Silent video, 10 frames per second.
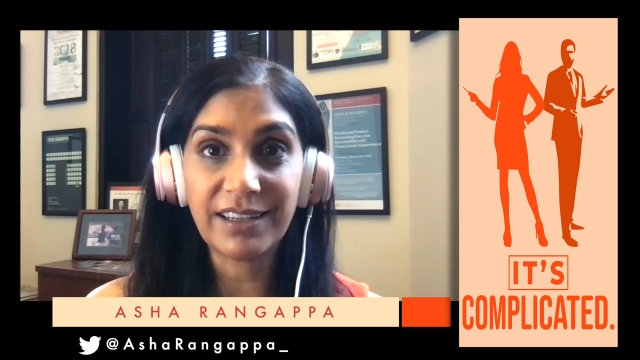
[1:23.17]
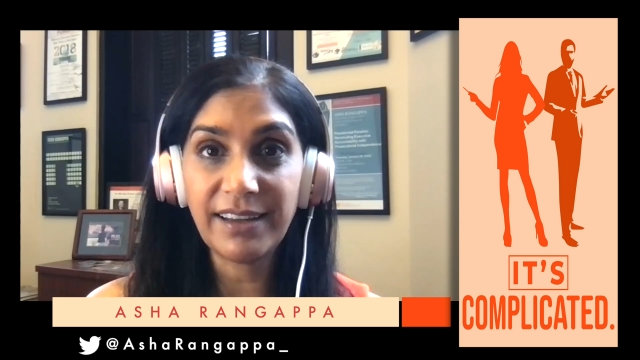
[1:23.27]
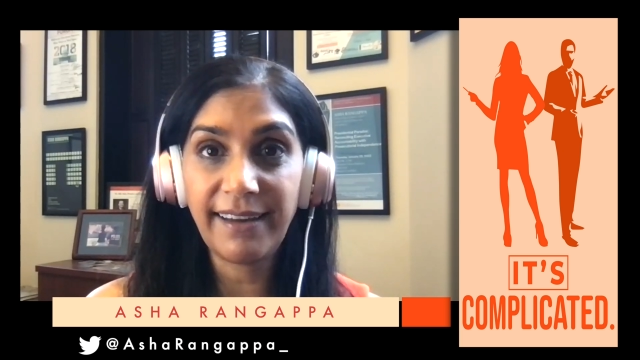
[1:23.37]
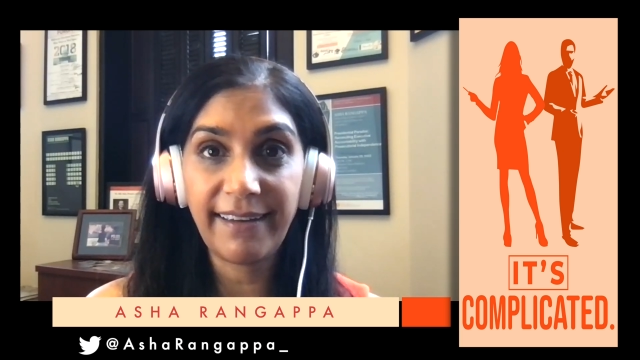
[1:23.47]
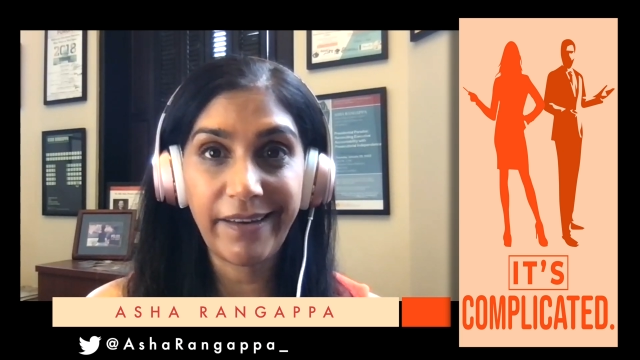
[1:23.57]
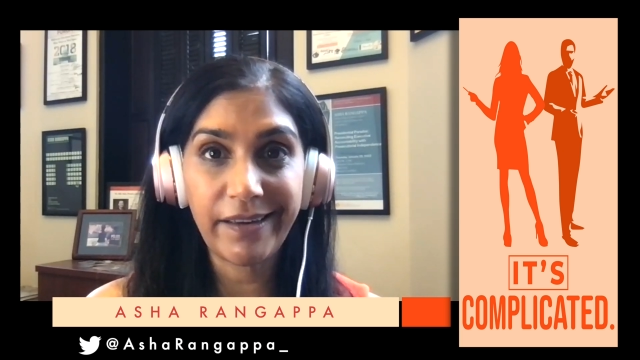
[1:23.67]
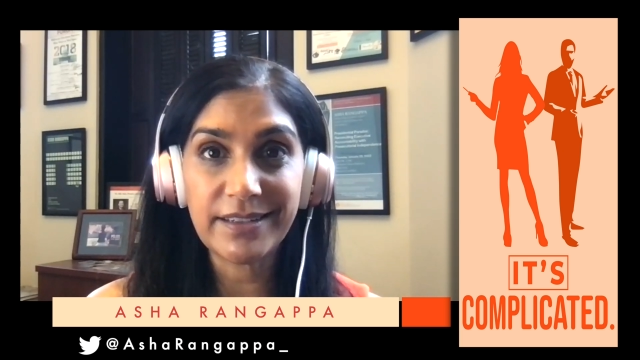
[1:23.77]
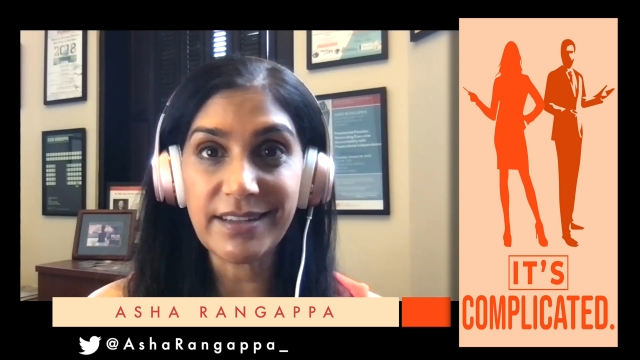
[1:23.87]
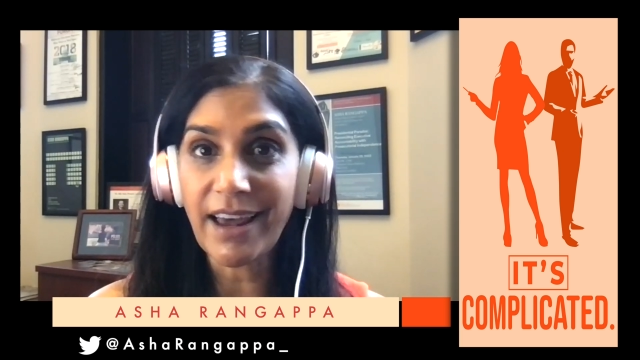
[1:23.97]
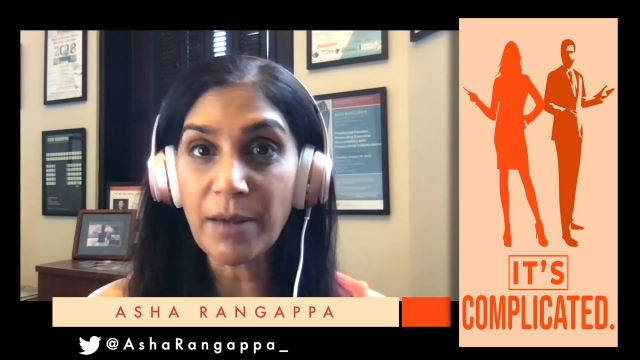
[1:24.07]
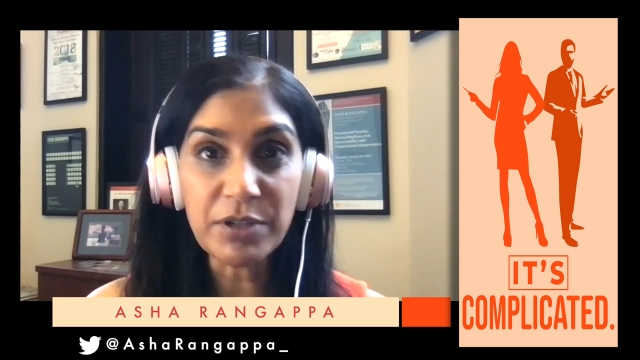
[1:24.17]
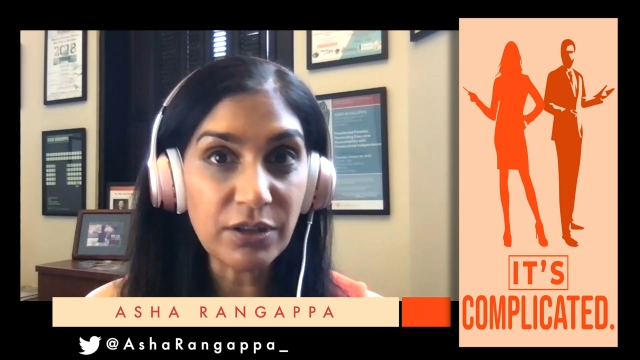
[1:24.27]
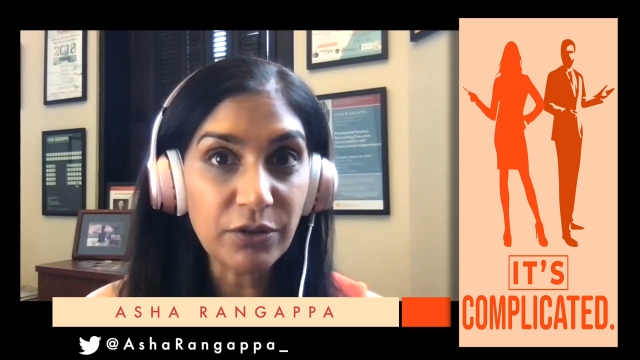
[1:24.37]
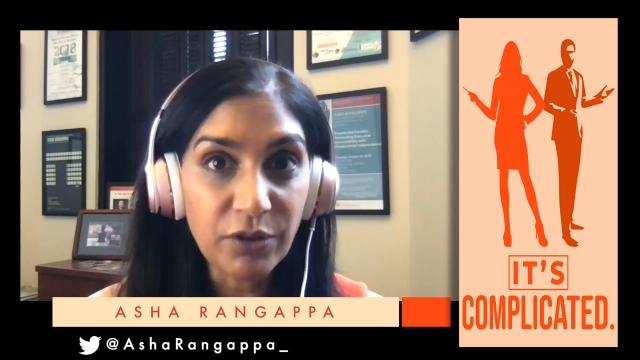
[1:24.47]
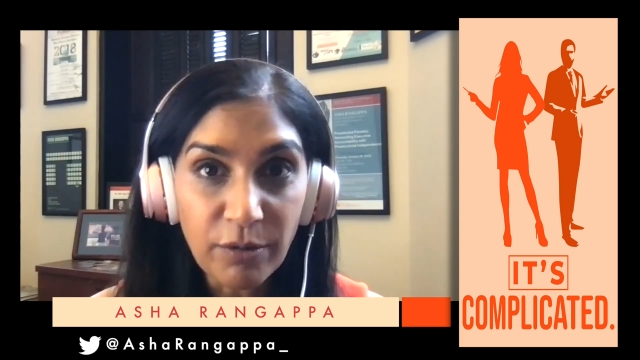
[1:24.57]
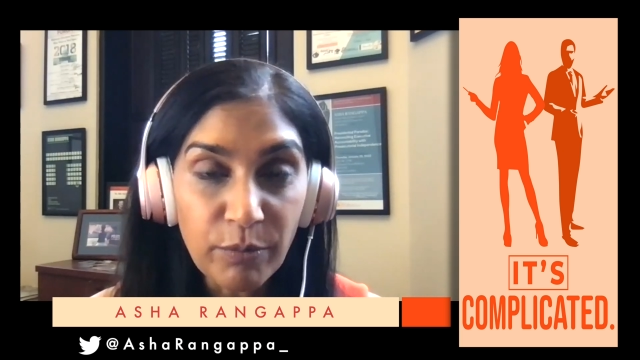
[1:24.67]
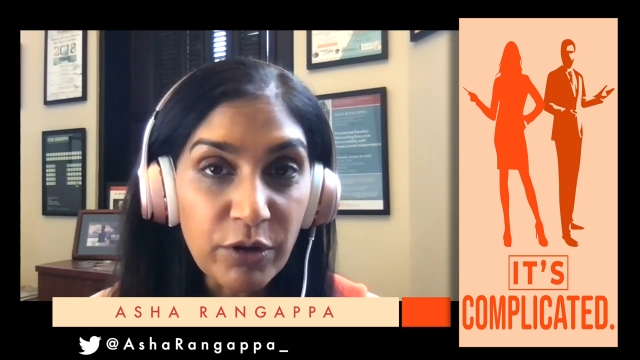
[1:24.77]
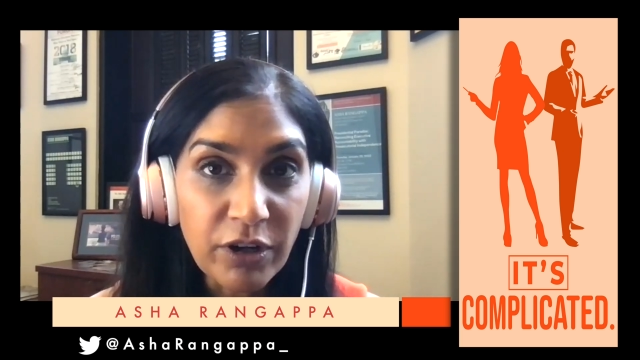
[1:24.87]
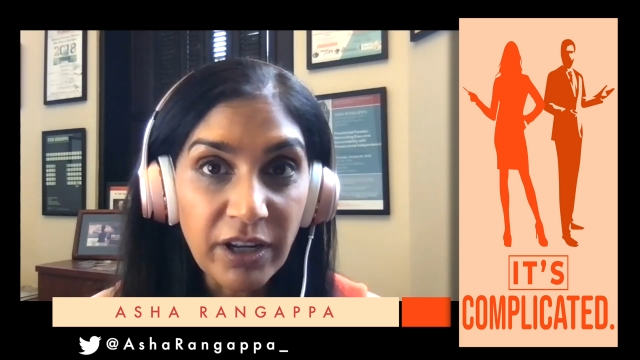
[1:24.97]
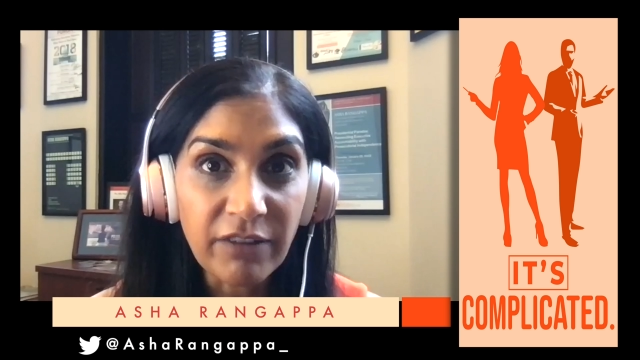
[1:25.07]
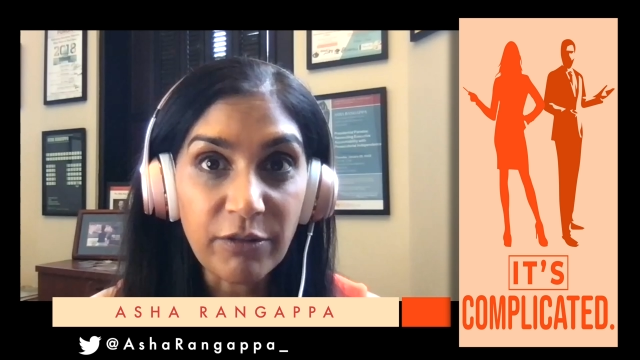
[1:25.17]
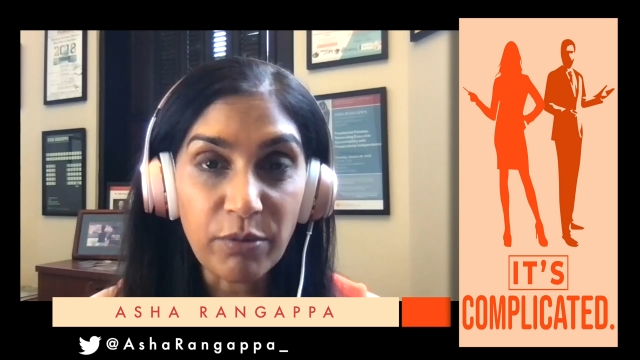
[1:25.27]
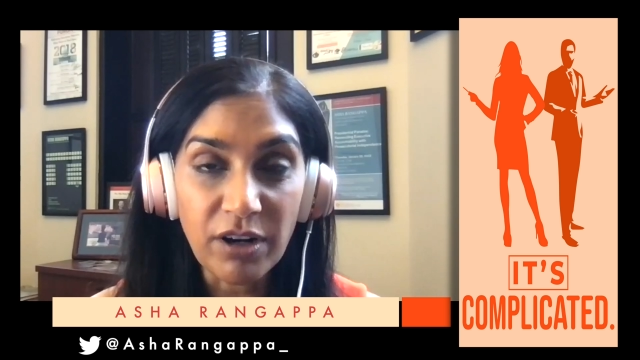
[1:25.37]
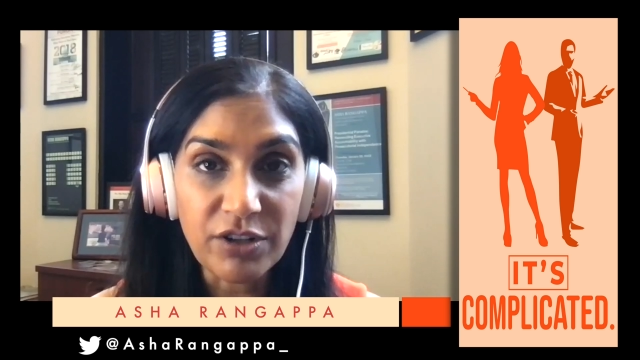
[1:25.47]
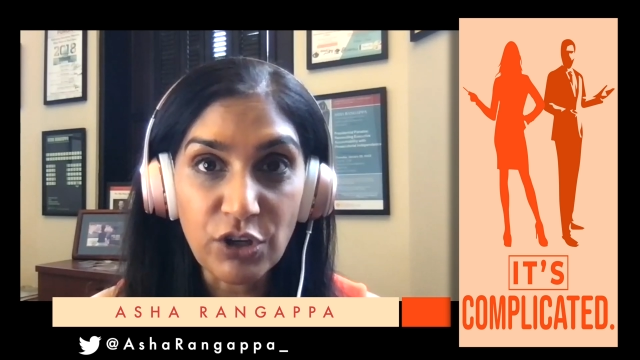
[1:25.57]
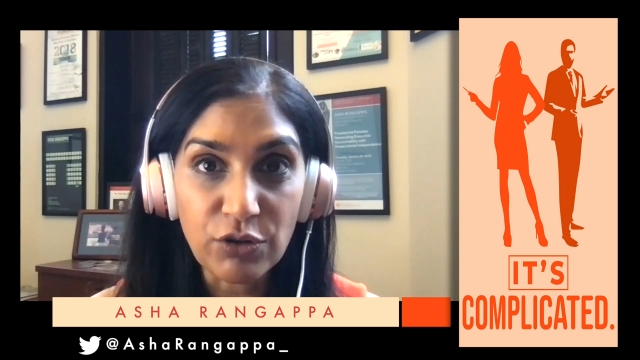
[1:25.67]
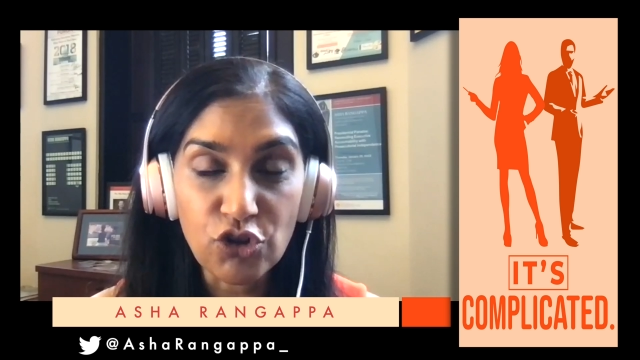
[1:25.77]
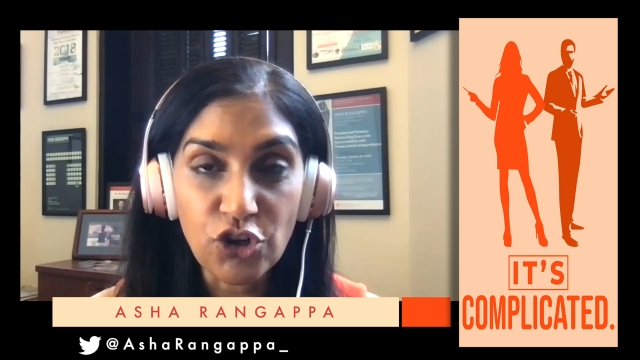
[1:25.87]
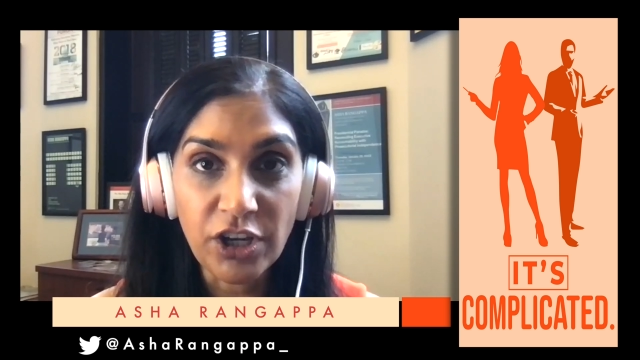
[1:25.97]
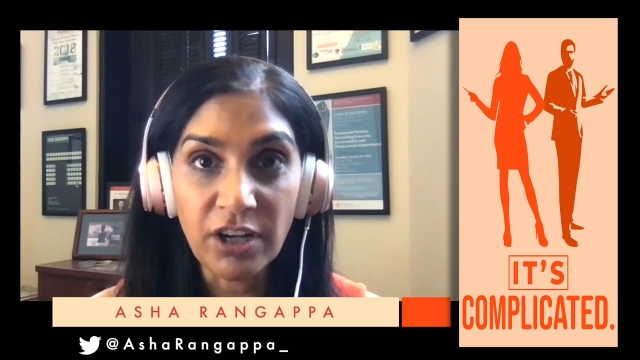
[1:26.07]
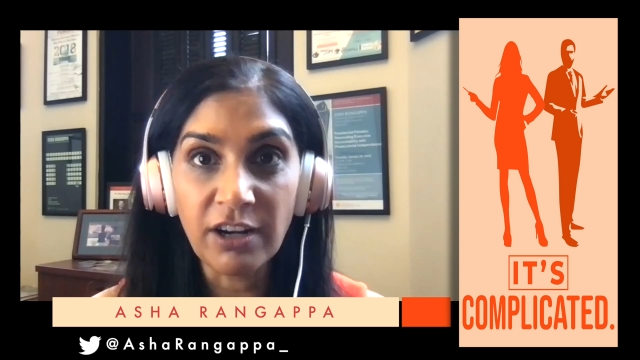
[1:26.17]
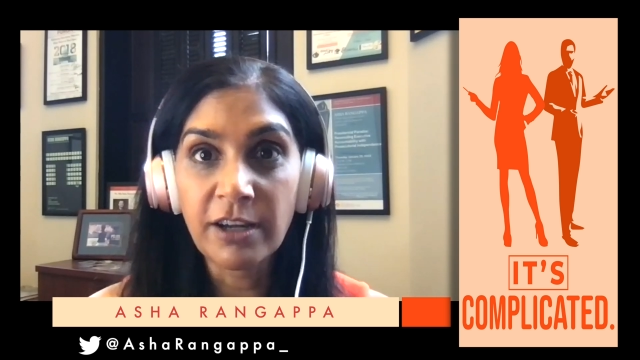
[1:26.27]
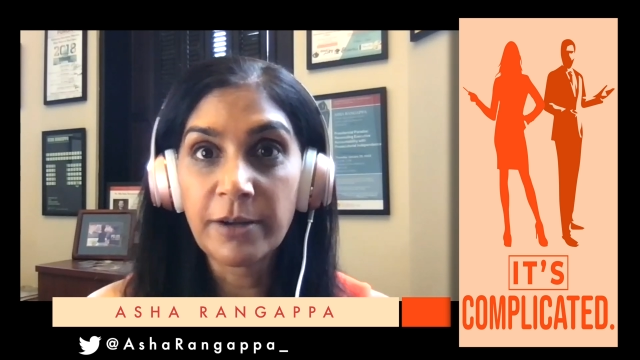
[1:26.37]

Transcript: he has absolute immunity from prosecution